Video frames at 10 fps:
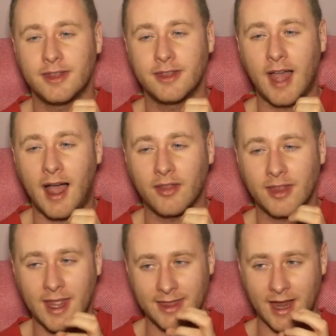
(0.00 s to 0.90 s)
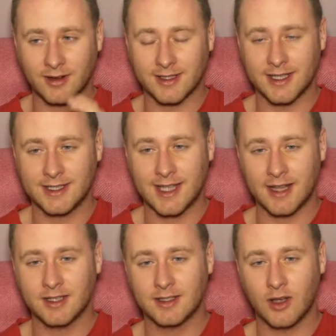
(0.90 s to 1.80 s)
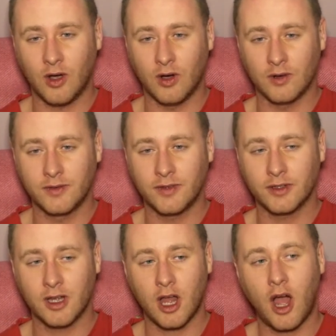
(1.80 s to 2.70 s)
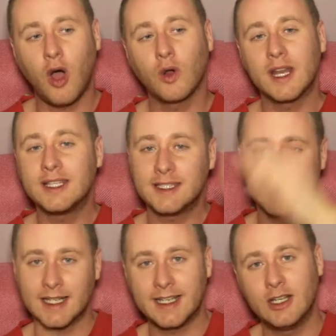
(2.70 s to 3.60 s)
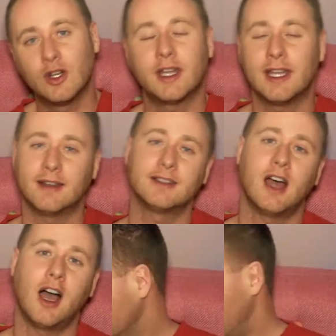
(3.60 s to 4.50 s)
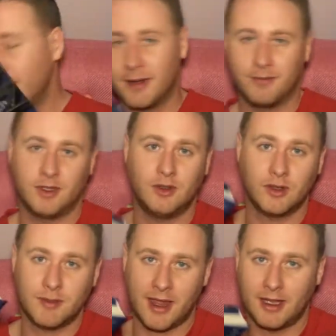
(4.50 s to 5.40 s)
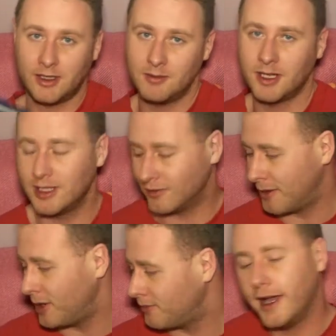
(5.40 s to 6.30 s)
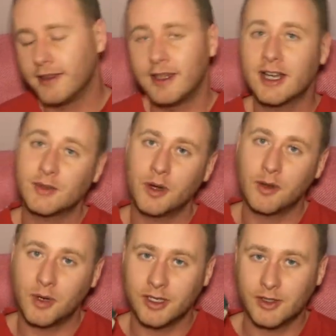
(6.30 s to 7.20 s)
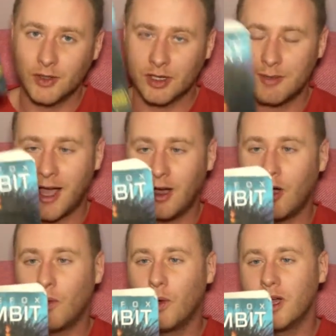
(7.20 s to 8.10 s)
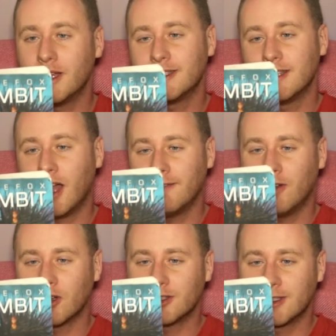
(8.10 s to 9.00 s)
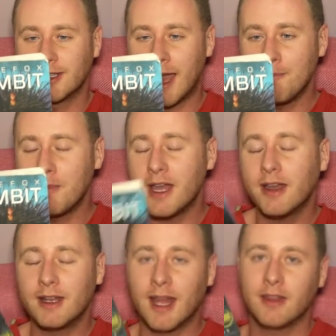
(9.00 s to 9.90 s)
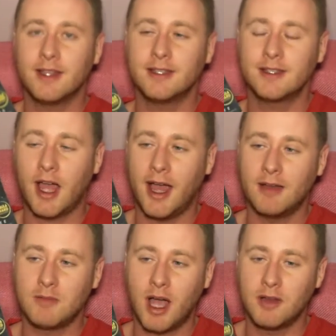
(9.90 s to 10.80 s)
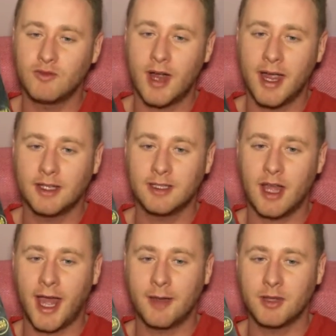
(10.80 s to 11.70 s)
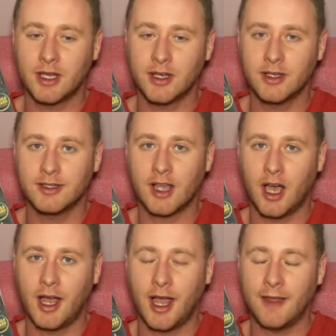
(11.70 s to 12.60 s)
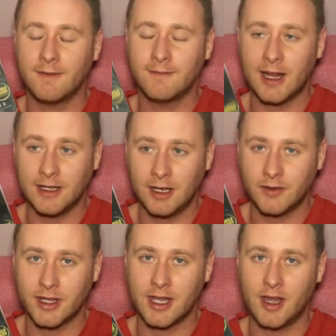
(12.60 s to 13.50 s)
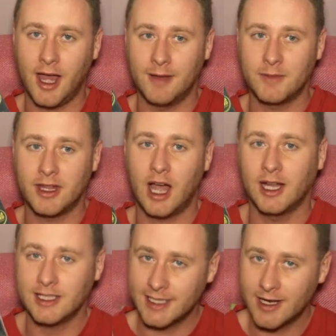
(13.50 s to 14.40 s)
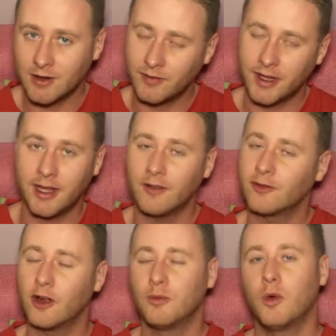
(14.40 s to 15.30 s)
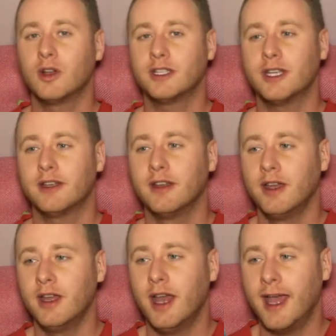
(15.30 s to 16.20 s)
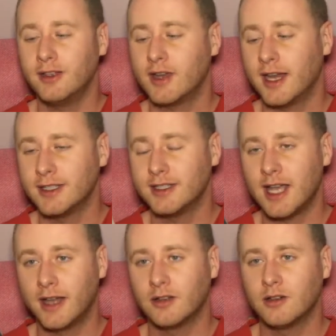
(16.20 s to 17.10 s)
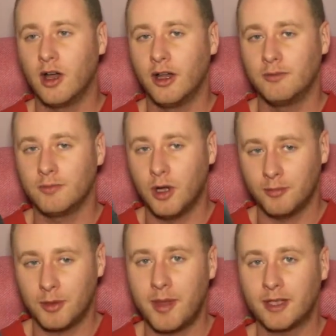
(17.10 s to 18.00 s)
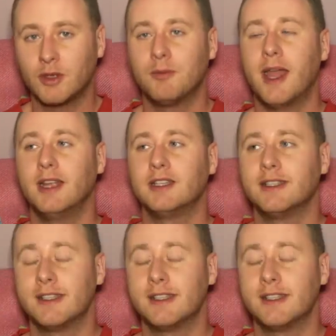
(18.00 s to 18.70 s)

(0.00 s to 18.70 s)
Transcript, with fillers: that there is this sense of holistically looking at time. Anyway, talked about that too much in the wrap-up. The next one I wanted to talk about was Ninefox Gambit. Now this I read because I fell in love with it, the idea of it, from watching Adriana's channel on Perpetual Pages.